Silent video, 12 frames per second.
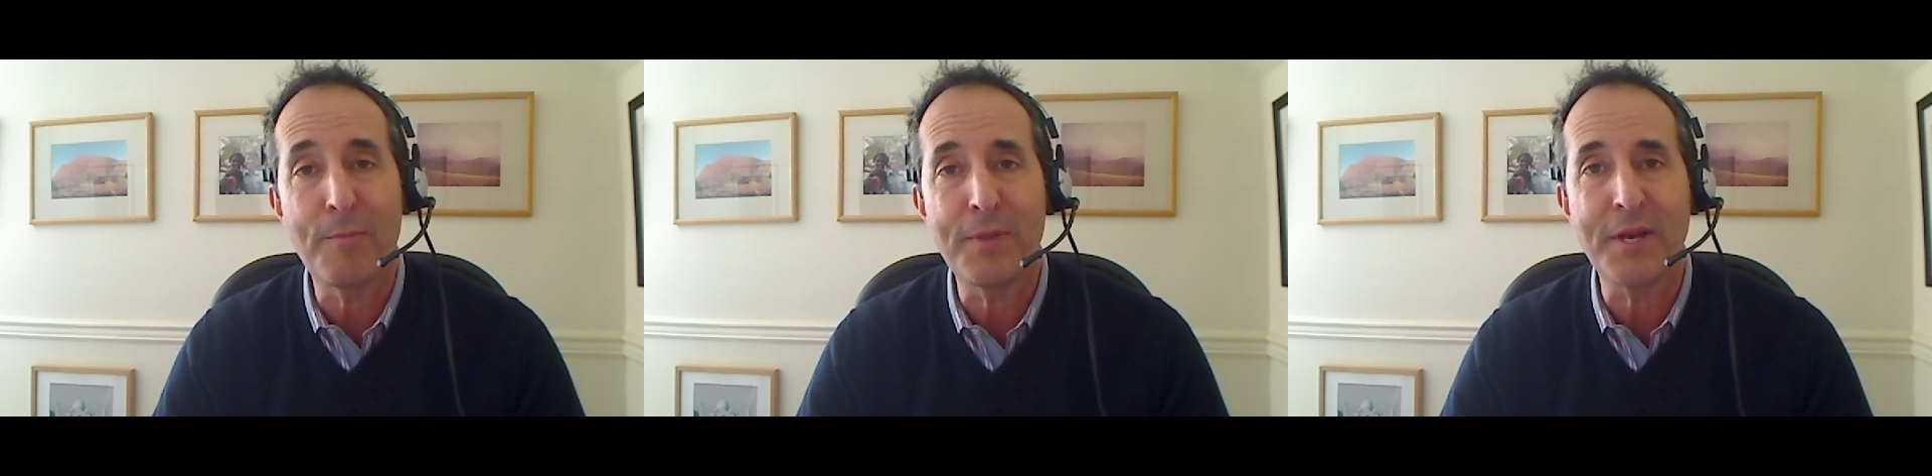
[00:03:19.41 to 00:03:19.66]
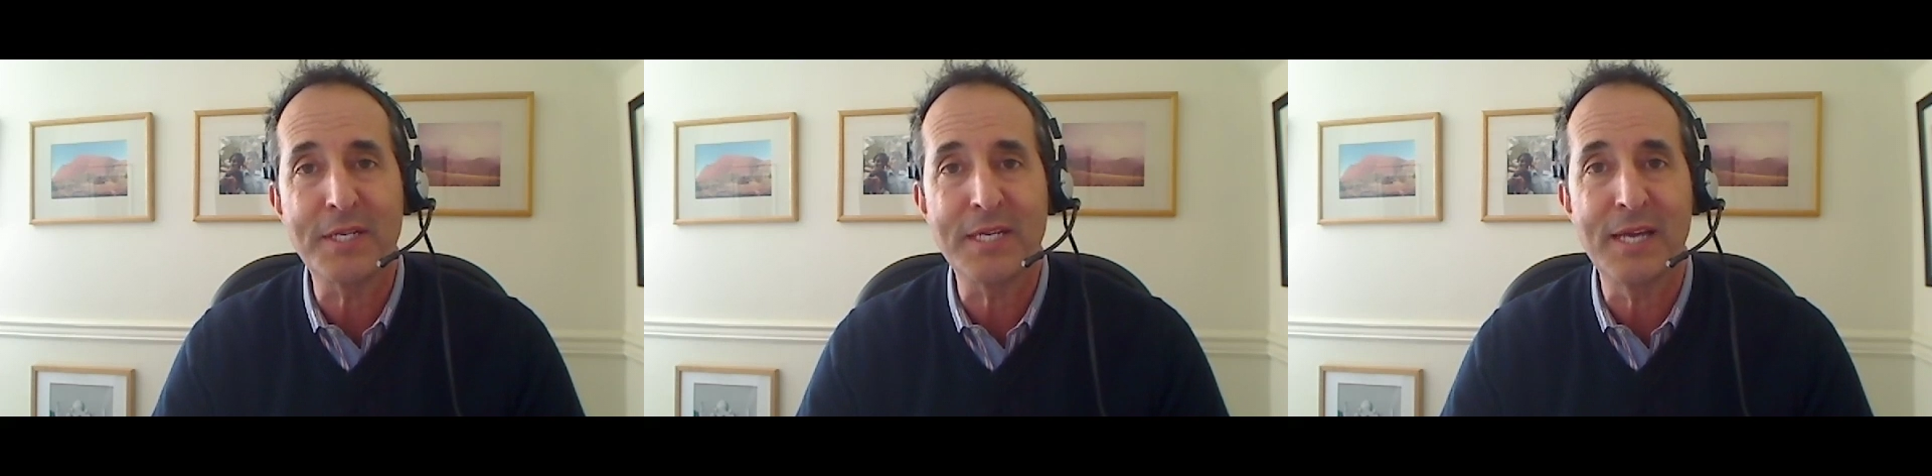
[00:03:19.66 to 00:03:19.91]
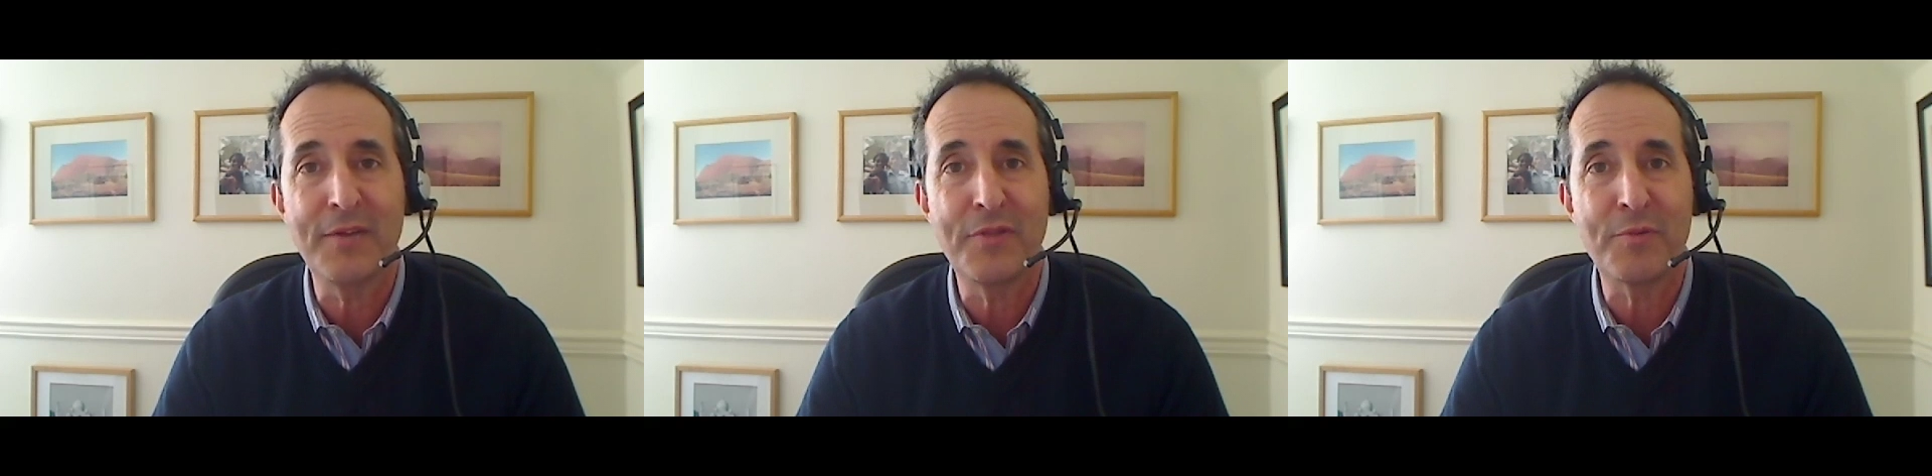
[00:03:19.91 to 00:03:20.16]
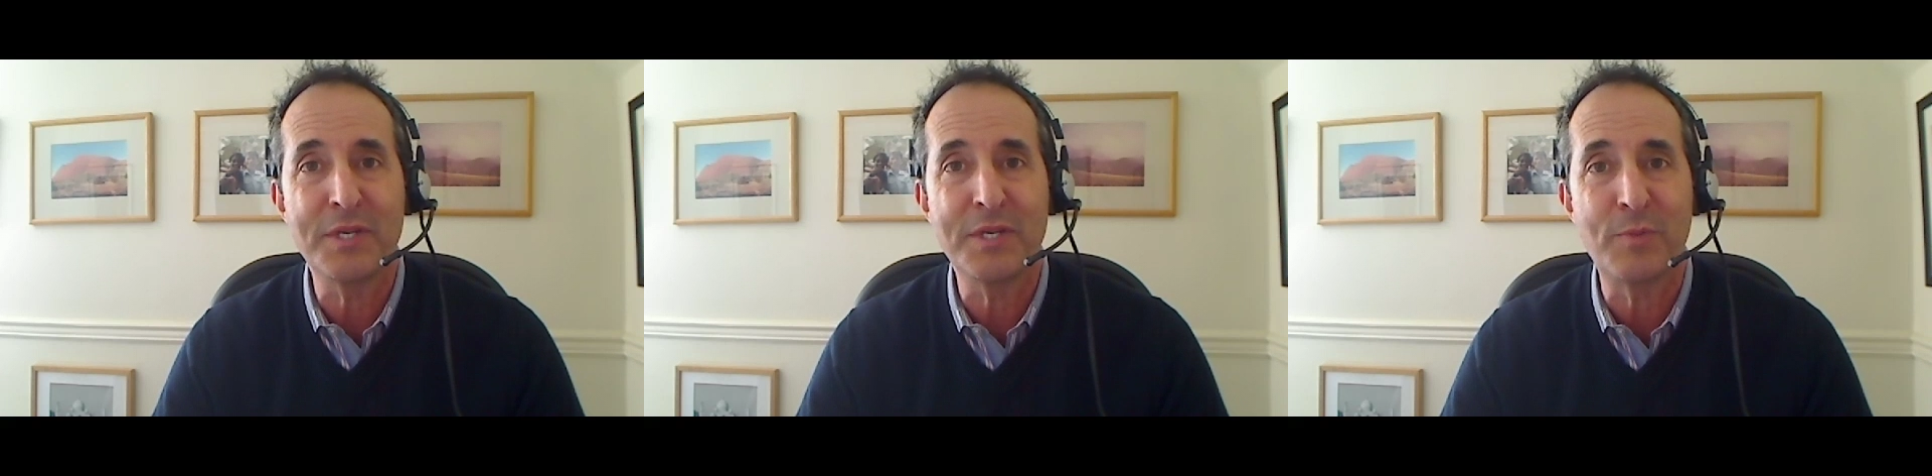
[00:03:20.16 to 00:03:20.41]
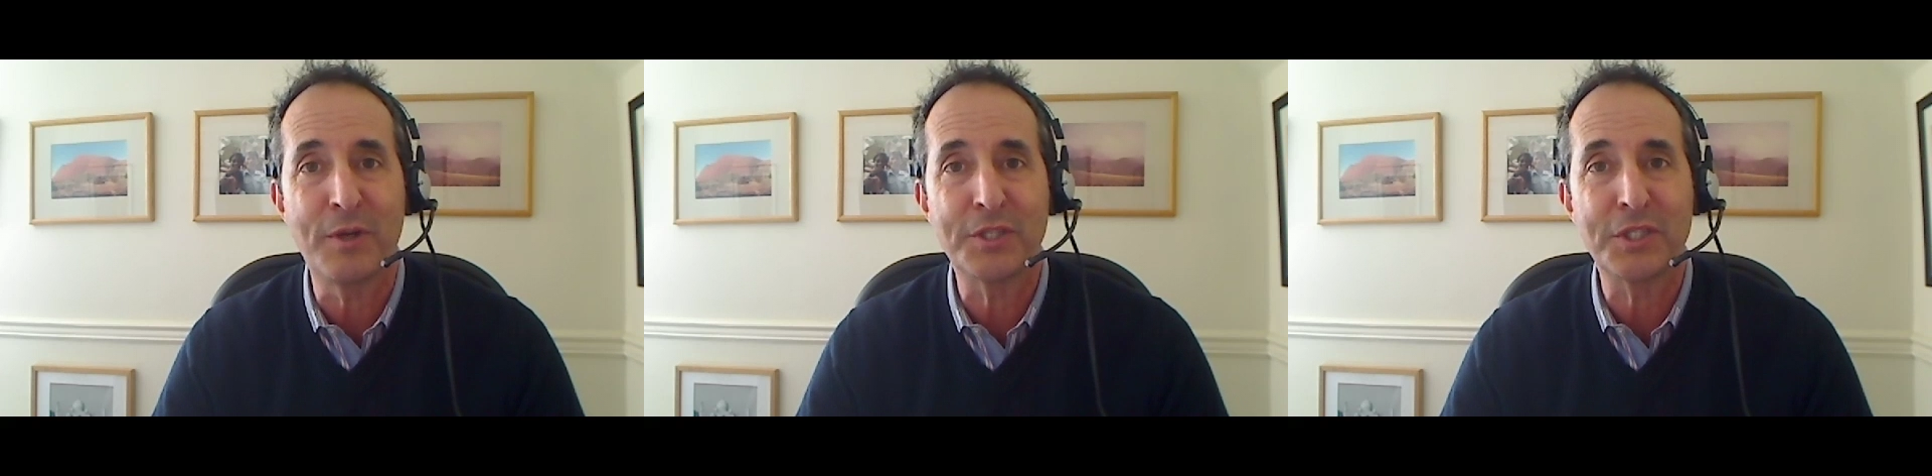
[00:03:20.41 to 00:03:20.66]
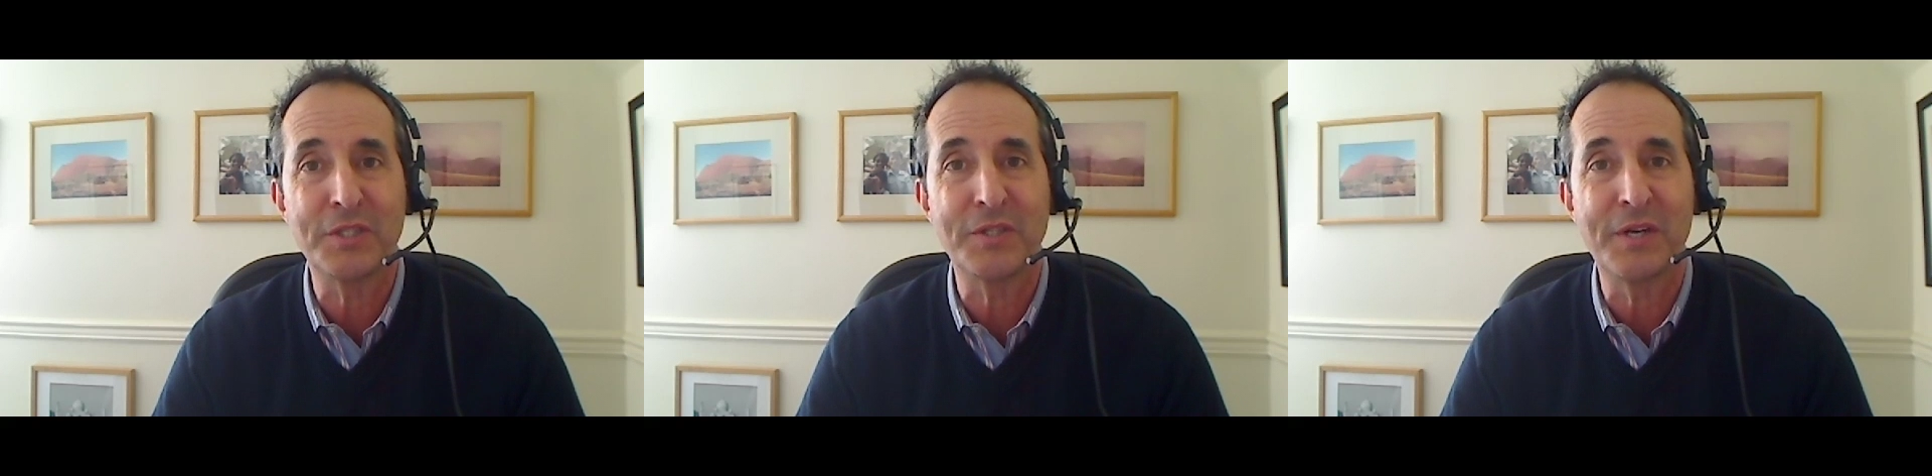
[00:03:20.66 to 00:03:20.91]
because he had 3 small
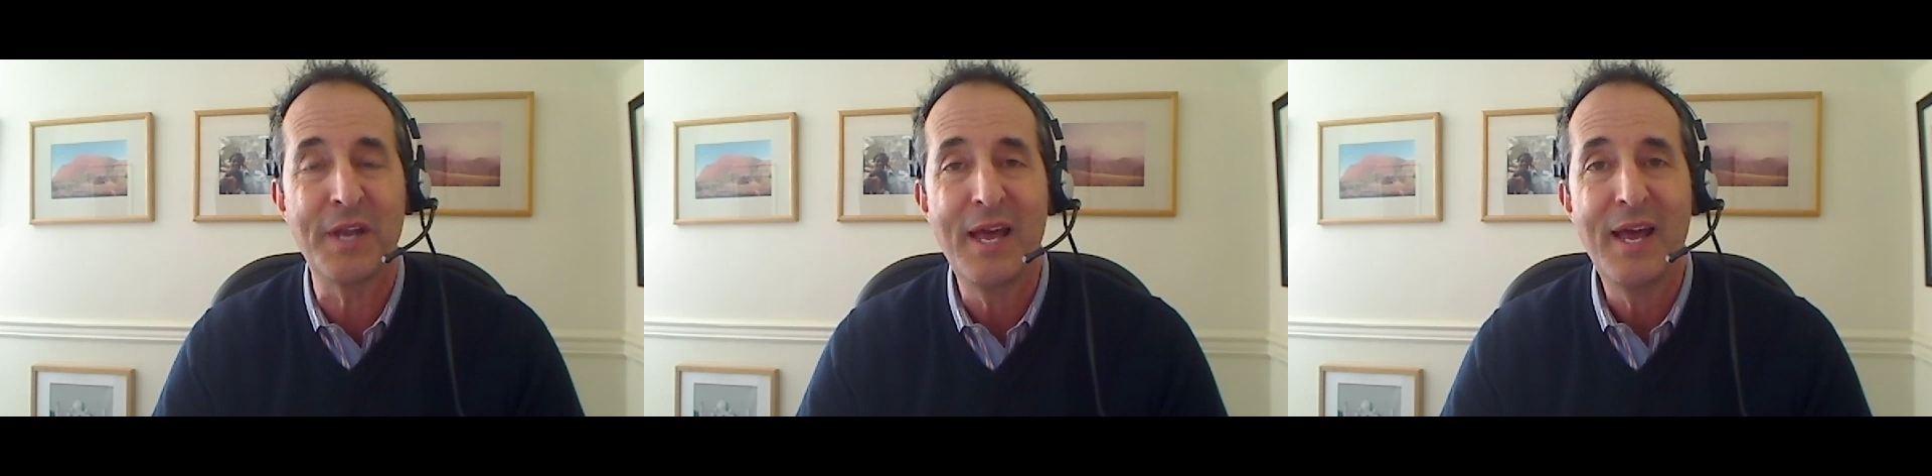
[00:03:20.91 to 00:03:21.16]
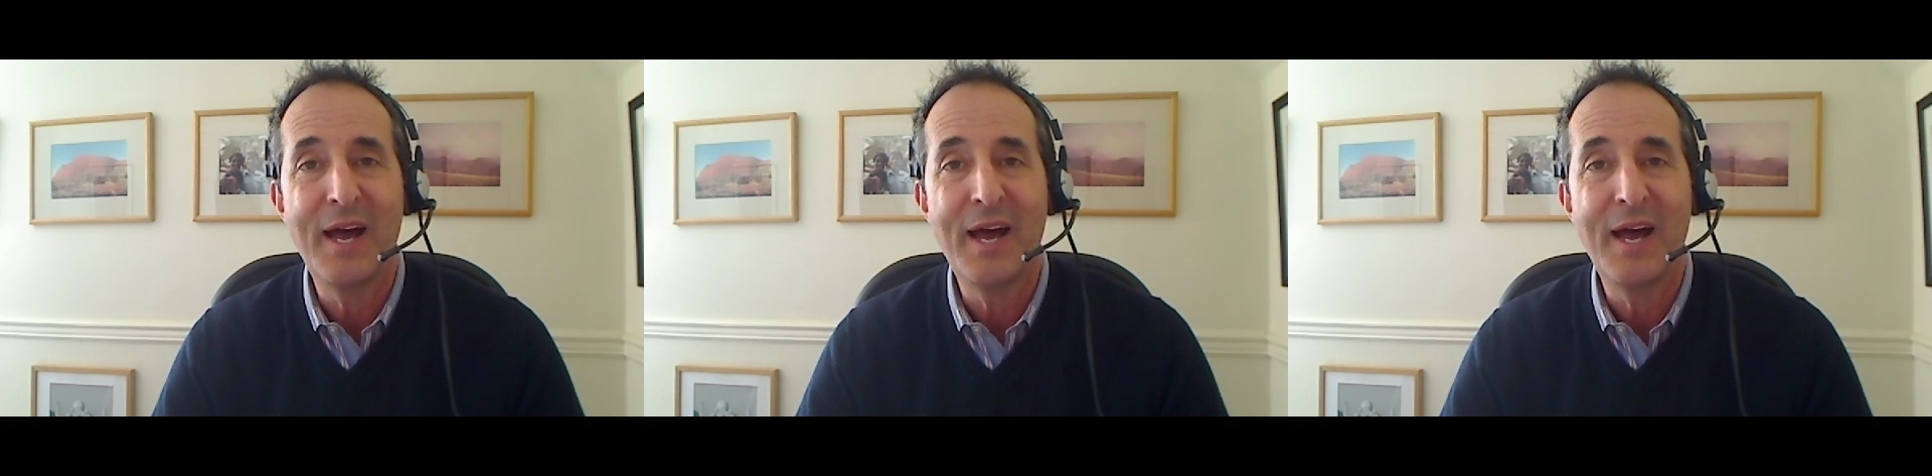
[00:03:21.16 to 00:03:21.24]
children